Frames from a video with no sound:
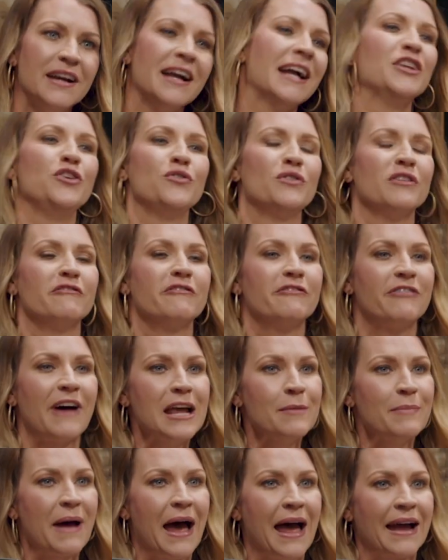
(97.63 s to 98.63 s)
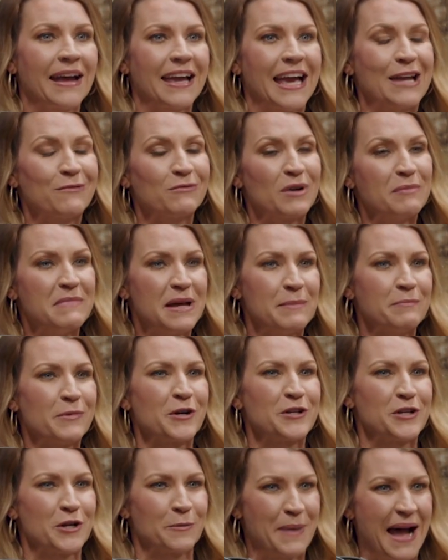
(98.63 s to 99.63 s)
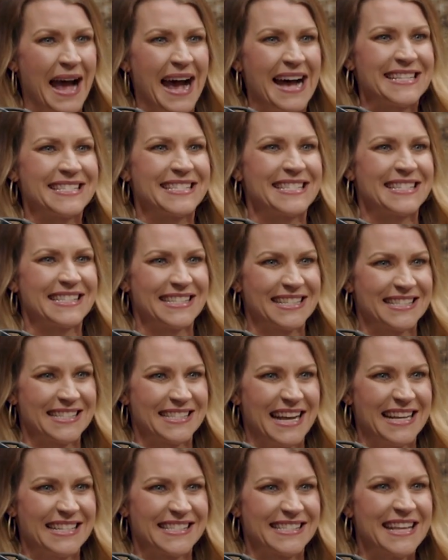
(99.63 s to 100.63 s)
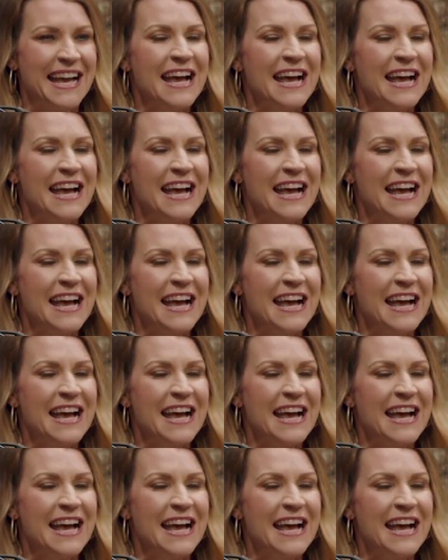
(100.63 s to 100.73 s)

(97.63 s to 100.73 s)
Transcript: and you can fight back and remember your past success.